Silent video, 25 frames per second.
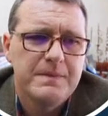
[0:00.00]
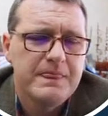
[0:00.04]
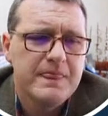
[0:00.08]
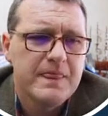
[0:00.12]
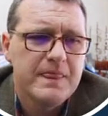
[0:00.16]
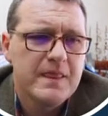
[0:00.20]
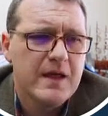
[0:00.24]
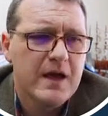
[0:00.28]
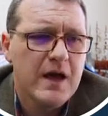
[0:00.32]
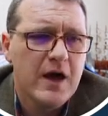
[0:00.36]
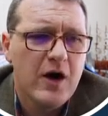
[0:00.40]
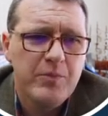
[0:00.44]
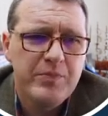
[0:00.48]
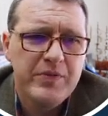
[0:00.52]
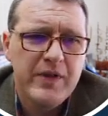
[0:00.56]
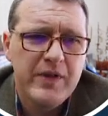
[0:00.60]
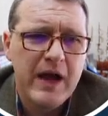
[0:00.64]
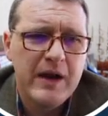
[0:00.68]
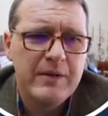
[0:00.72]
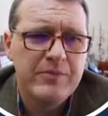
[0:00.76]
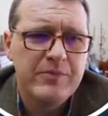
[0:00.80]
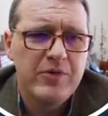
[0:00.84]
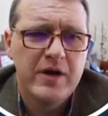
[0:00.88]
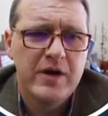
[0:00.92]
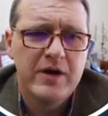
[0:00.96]
Help
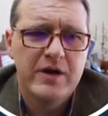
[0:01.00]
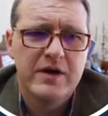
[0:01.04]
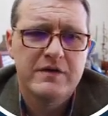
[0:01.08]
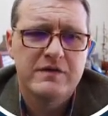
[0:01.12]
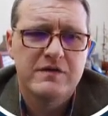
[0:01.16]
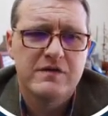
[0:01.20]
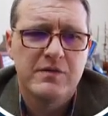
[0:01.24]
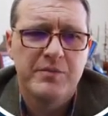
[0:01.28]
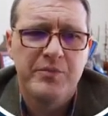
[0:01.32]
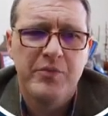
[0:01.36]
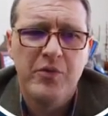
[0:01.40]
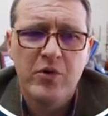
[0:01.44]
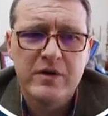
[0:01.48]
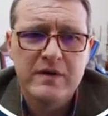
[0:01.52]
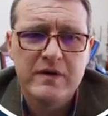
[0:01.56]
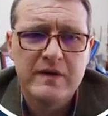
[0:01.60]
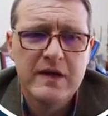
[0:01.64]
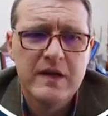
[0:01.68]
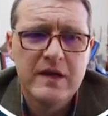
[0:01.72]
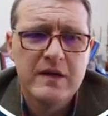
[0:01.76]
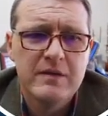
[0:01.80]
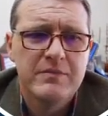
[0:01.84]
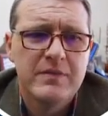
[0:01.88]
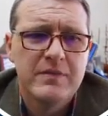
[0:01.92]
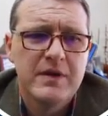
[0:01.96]
library and support
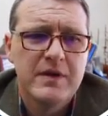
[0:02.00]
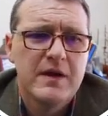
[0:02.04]
team.